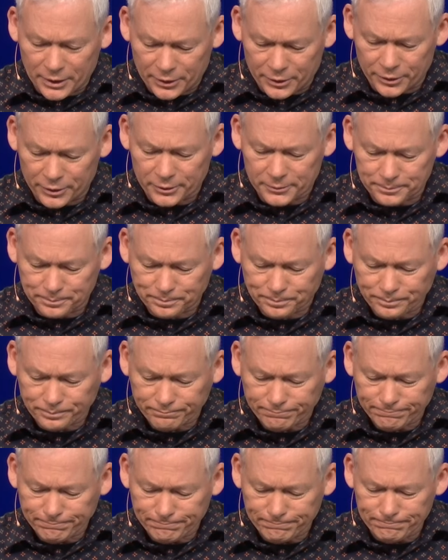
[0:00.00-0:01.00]
bitter.
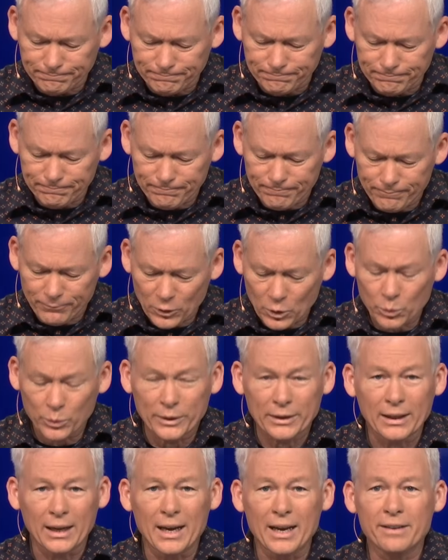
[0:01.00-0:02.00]

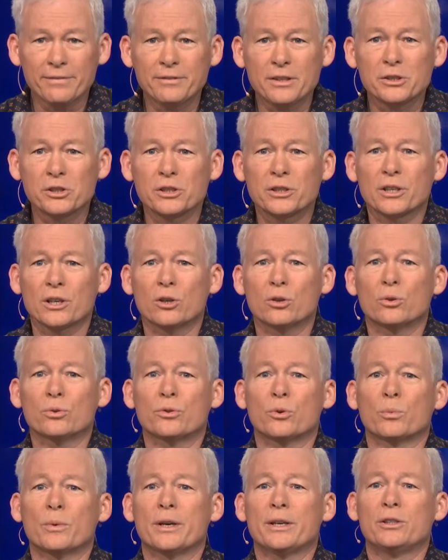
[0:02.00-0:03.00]
When life doesn't go
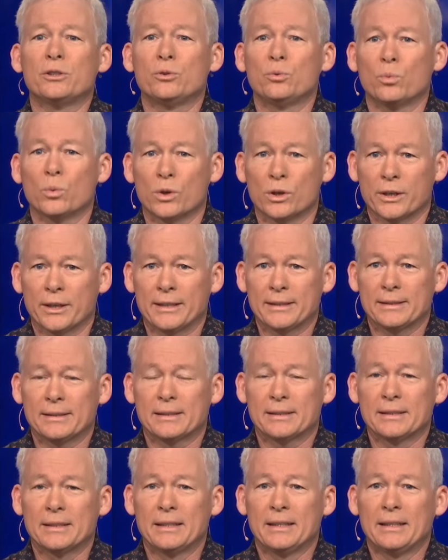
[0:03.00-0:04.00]
the way you
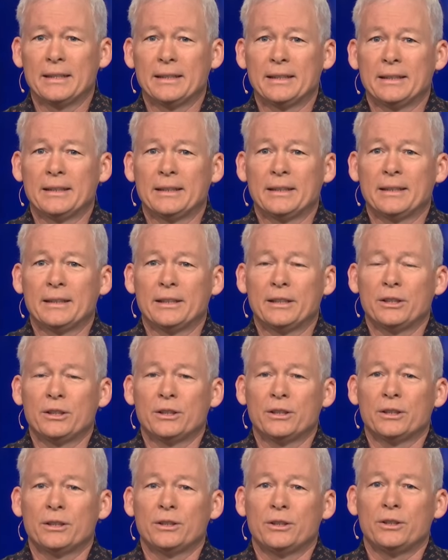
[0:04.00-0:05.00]
want,
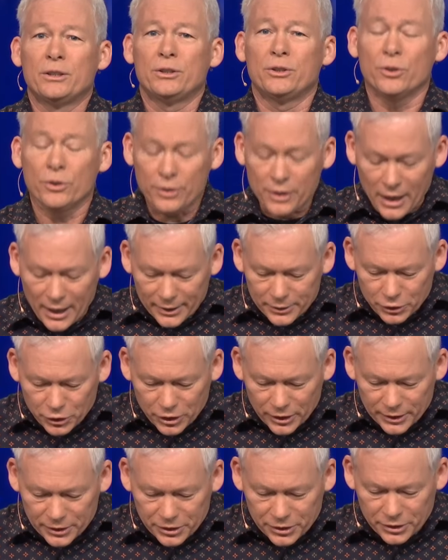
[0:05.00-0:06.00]
you're not
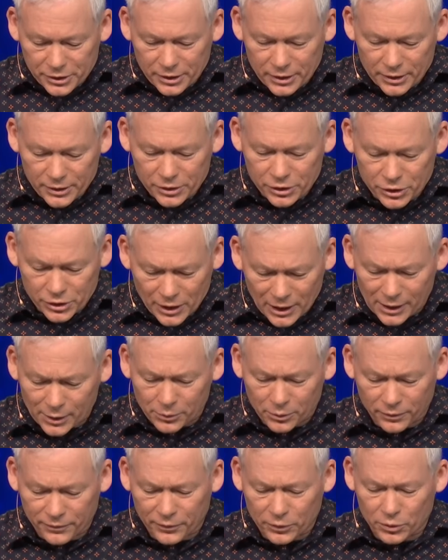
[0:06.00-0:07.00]
just
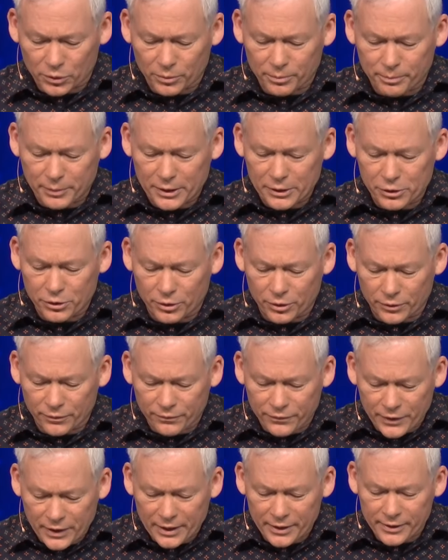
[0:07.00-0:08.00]
sorrowful, but you're
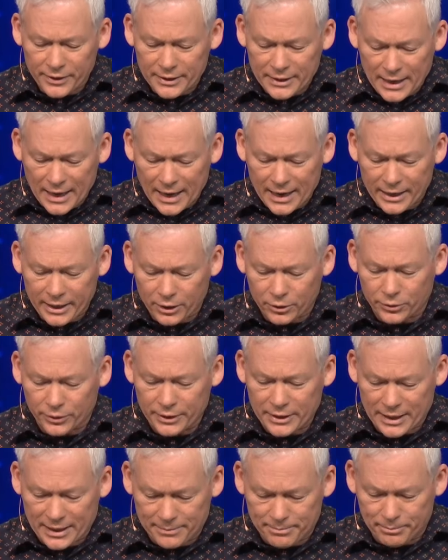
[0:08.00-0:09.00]
very
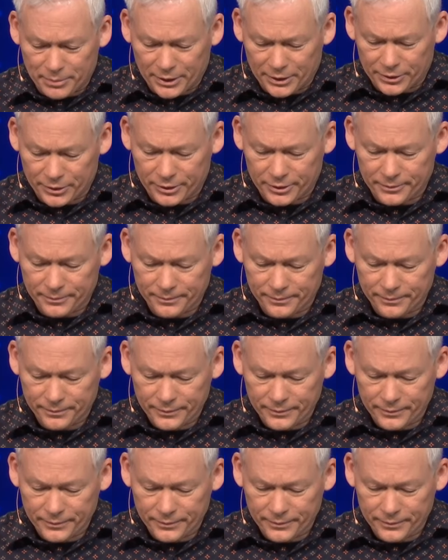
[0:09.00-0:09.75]
angry and bitter.